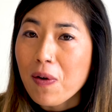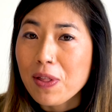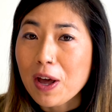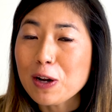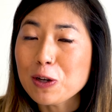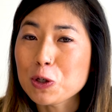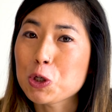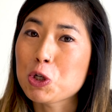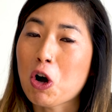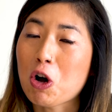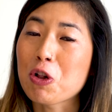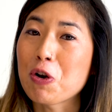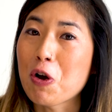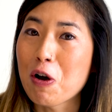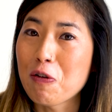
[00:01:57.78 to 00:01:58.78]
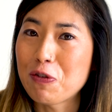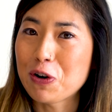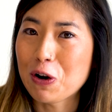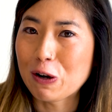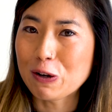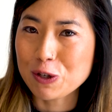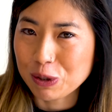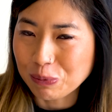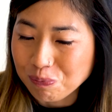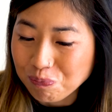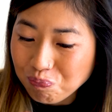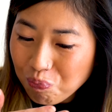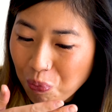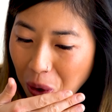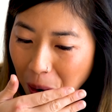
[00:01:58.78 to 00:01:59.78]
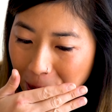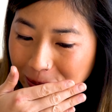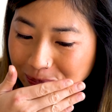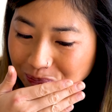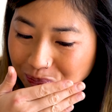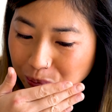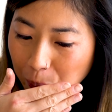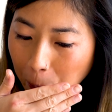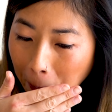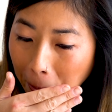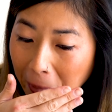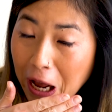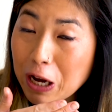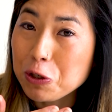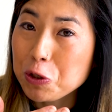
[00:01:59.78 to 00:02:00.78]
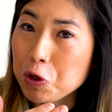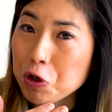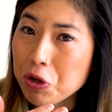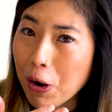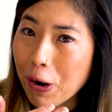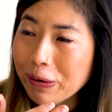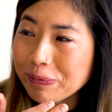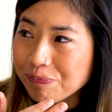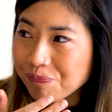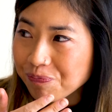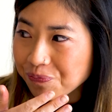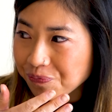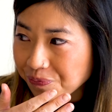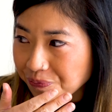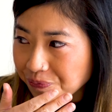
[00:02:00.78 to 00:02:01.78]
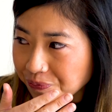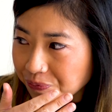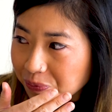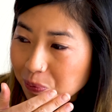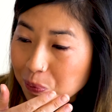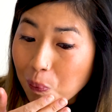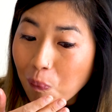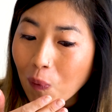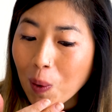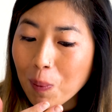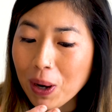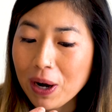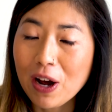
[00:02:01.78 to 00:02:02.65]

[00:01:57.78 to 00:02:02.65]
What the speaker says: That is a chocolate overdose. It's good though, but